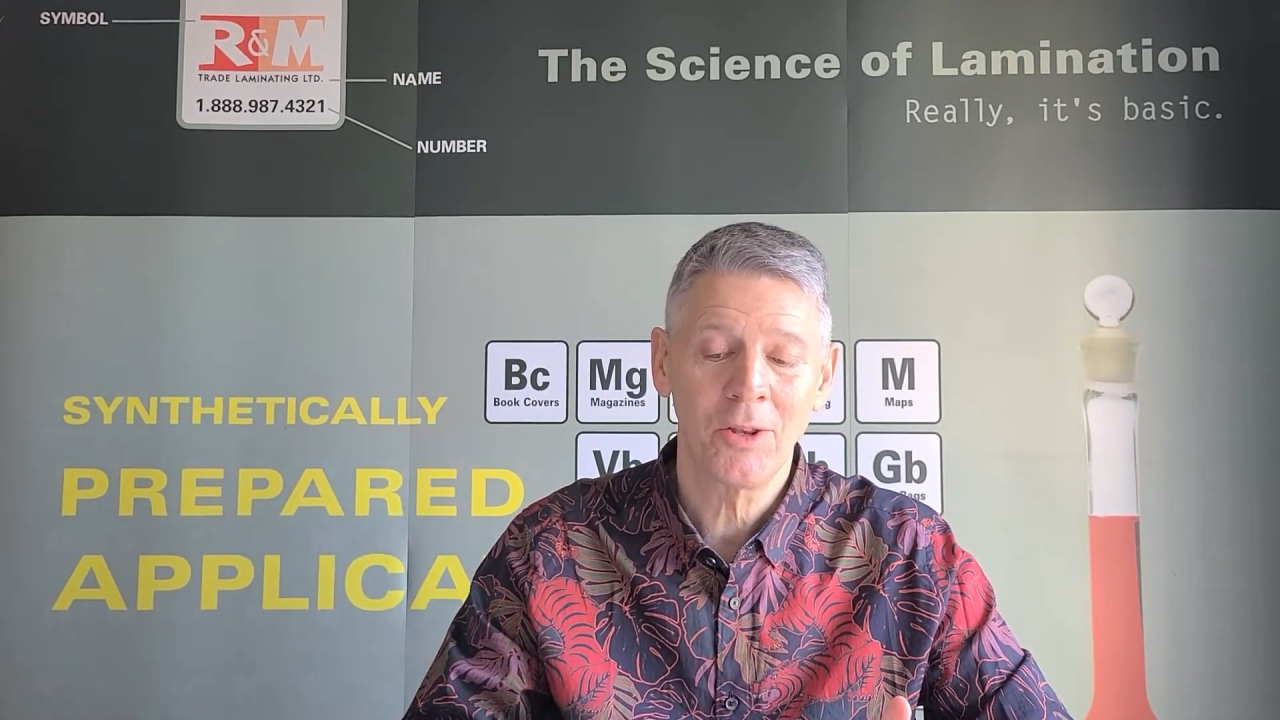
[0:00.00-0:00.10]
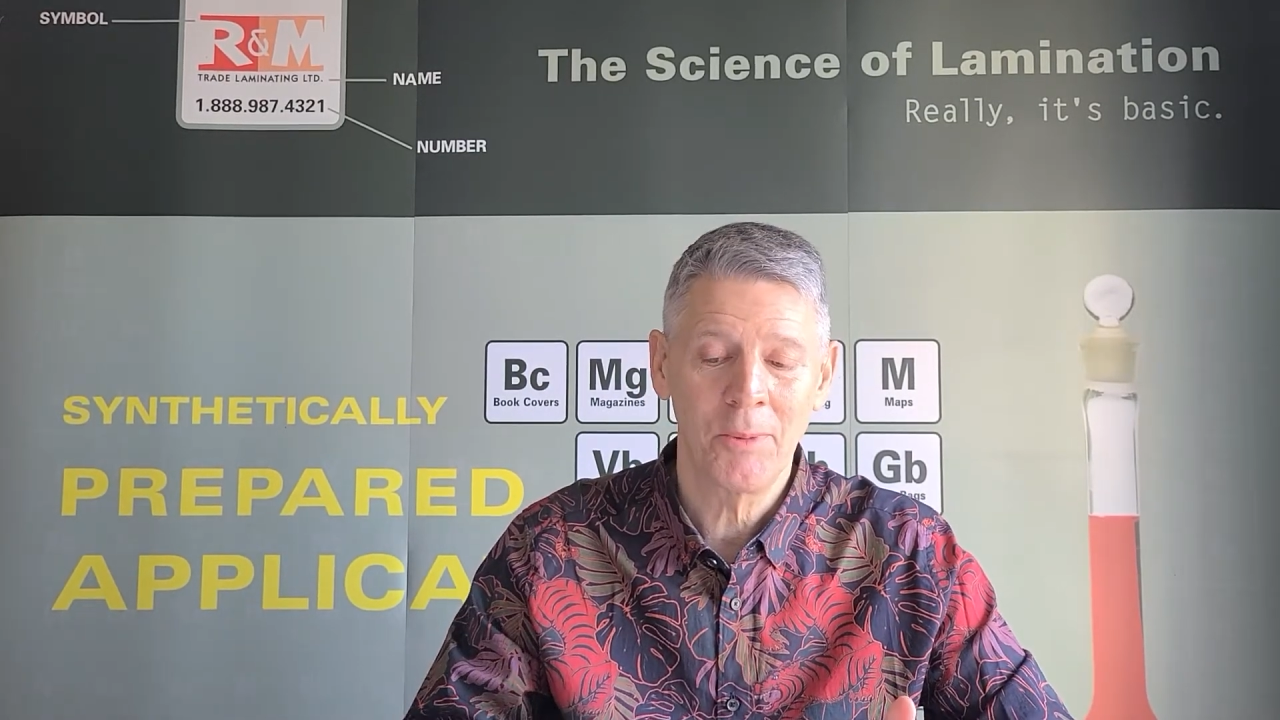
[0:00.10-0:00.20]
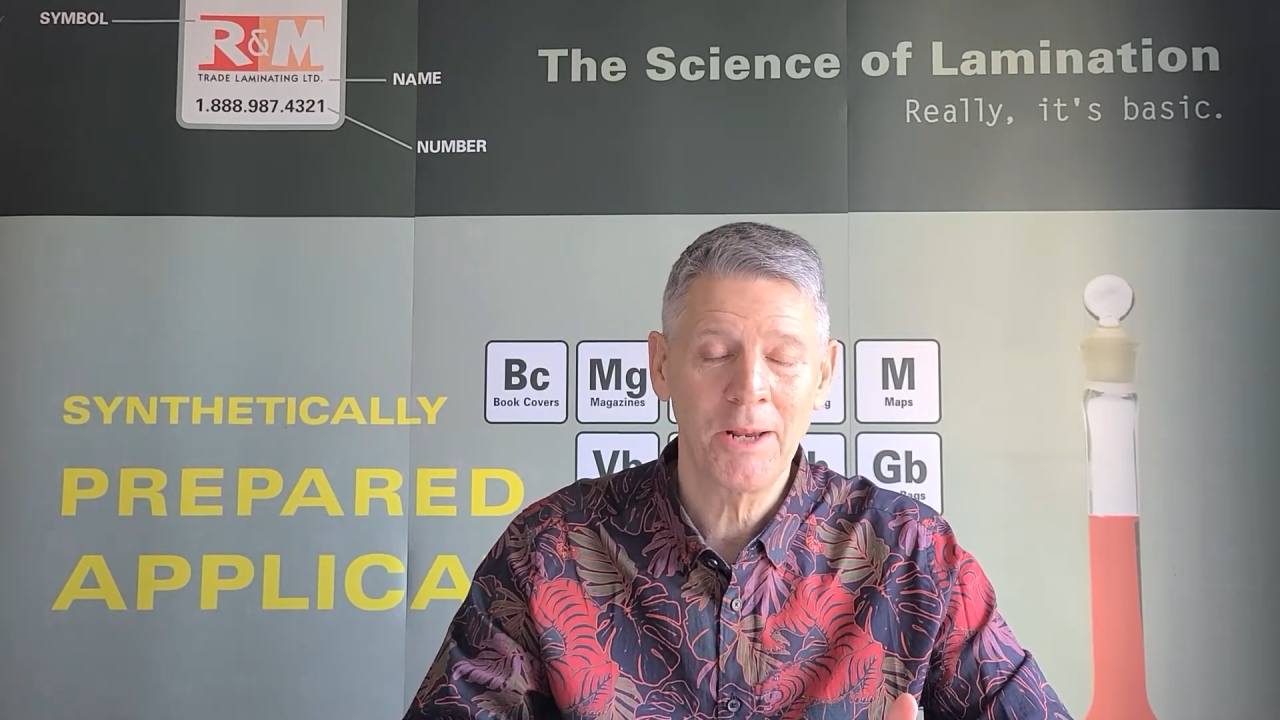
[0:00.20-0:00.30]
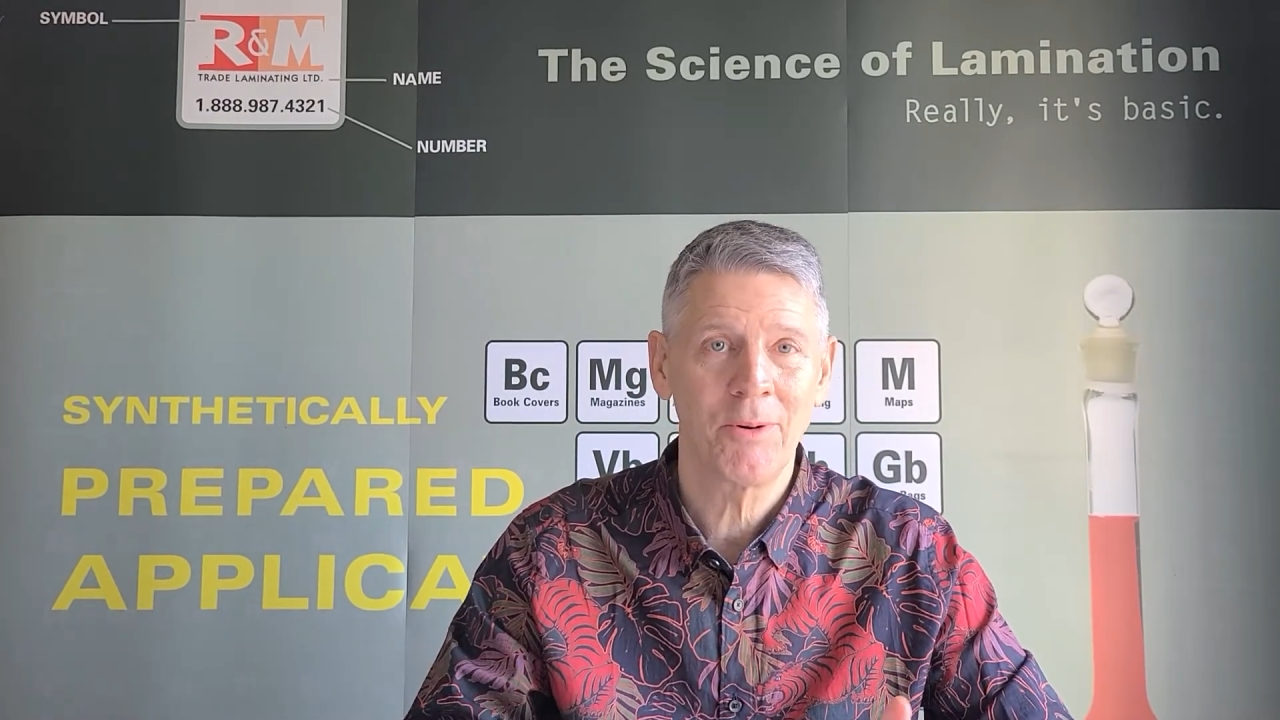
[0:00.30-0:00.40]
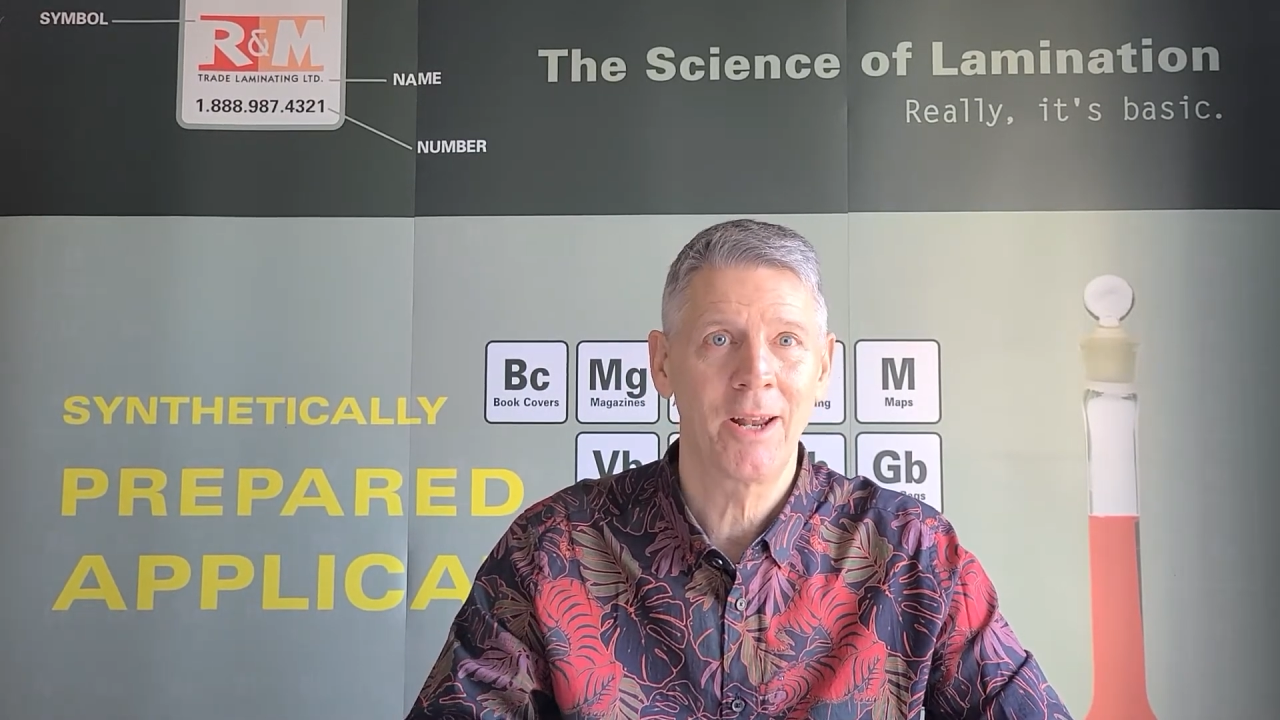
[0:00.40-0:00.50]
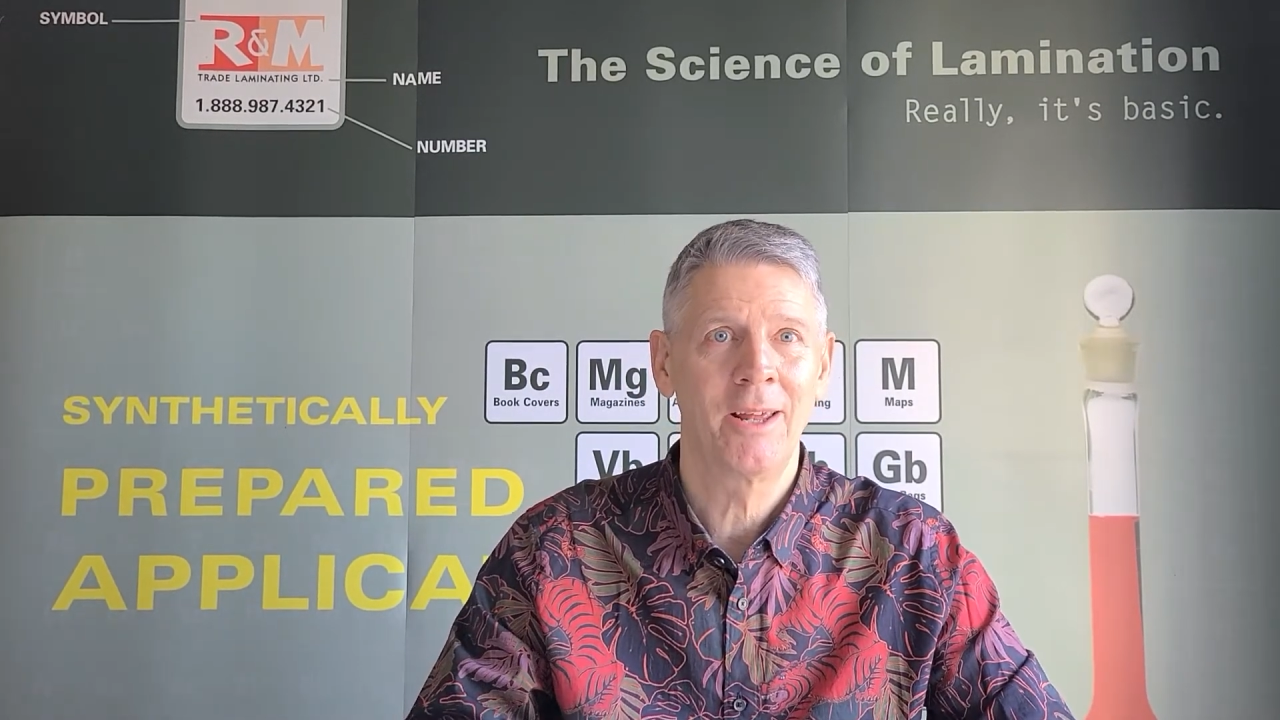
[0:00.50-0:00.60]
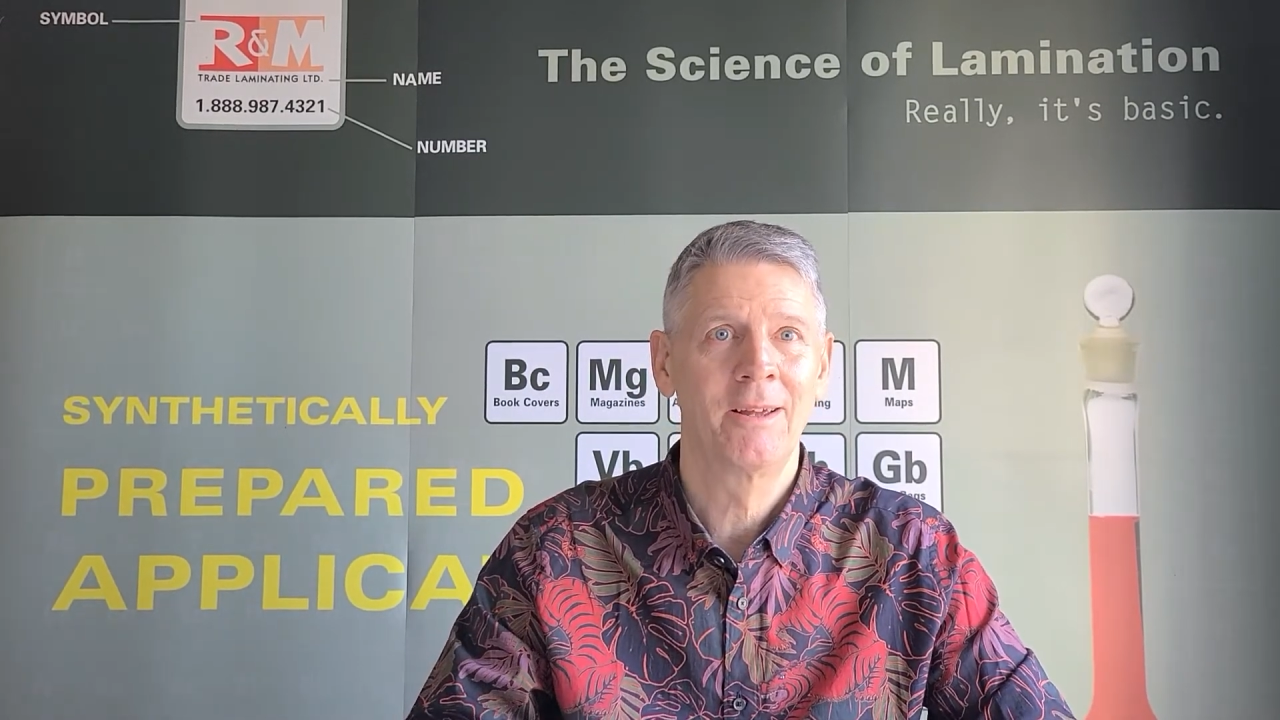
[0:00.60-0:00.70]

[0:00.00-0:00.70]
make ready,